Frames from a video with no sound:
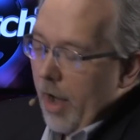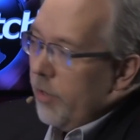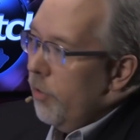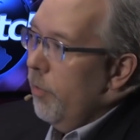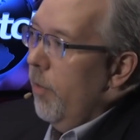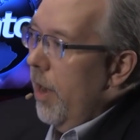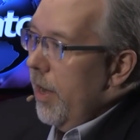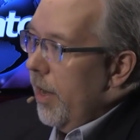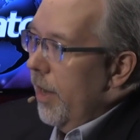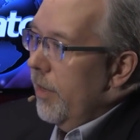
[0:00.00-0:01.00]
I told
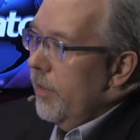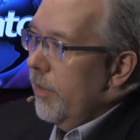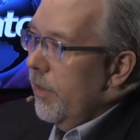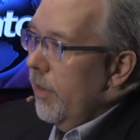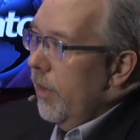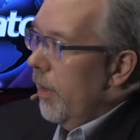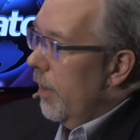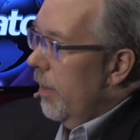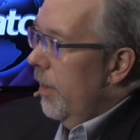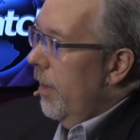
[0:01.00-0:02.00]
my kids,
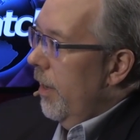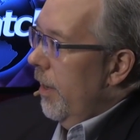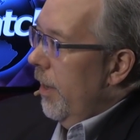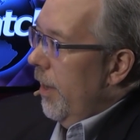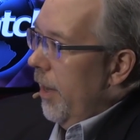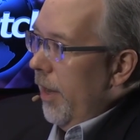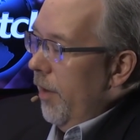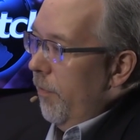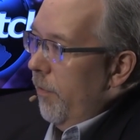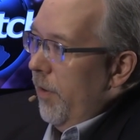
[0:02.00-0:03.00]
look,
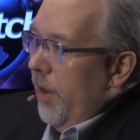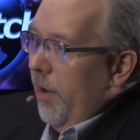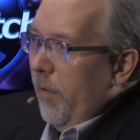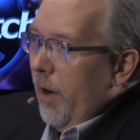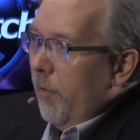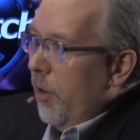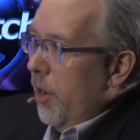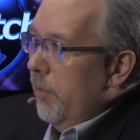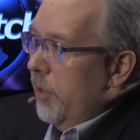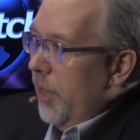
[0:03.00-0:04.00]
if it ever
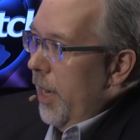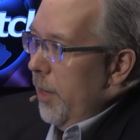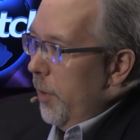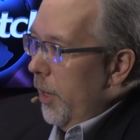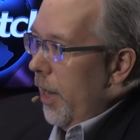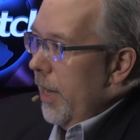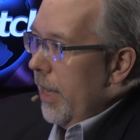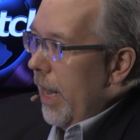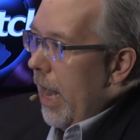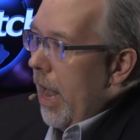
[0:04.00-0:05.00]
comes to anything
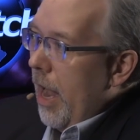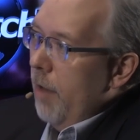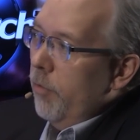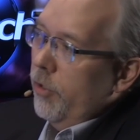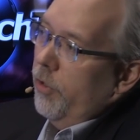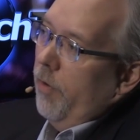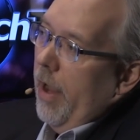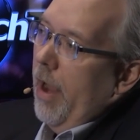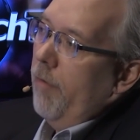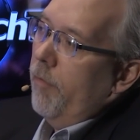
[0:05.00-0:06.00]
like that, I will do
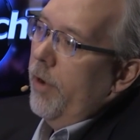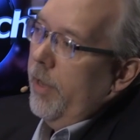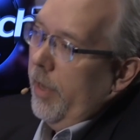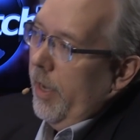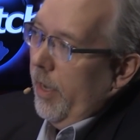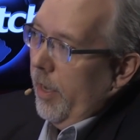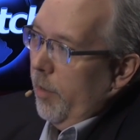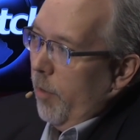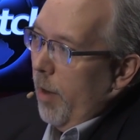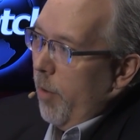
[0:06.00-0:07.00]
everything
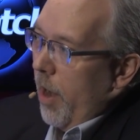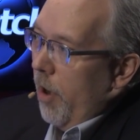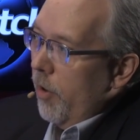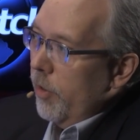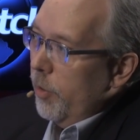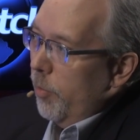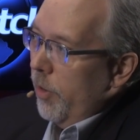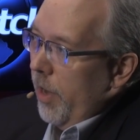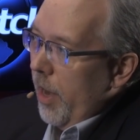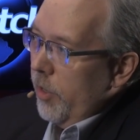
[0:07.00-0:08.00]
in my power to
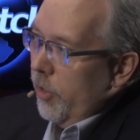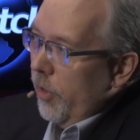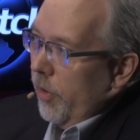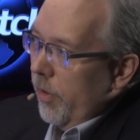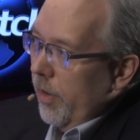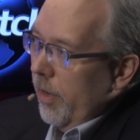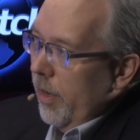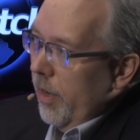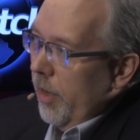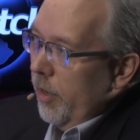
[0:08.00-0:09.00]
protect you,
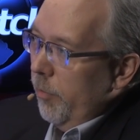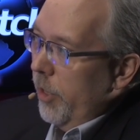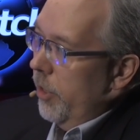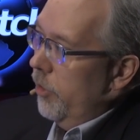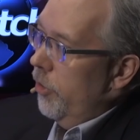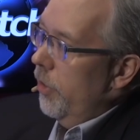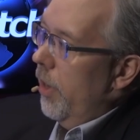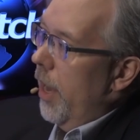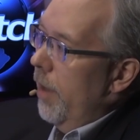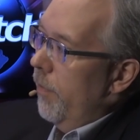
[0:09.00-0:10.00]
because
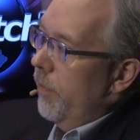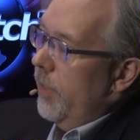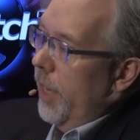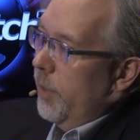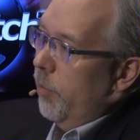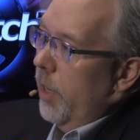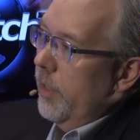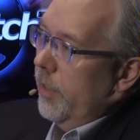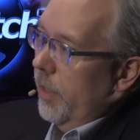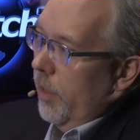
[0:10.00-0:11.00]
your life takes
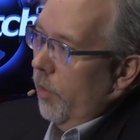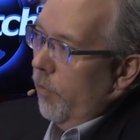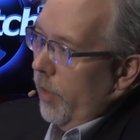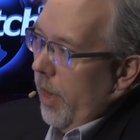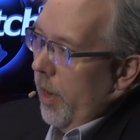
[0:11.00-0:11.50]
precedent over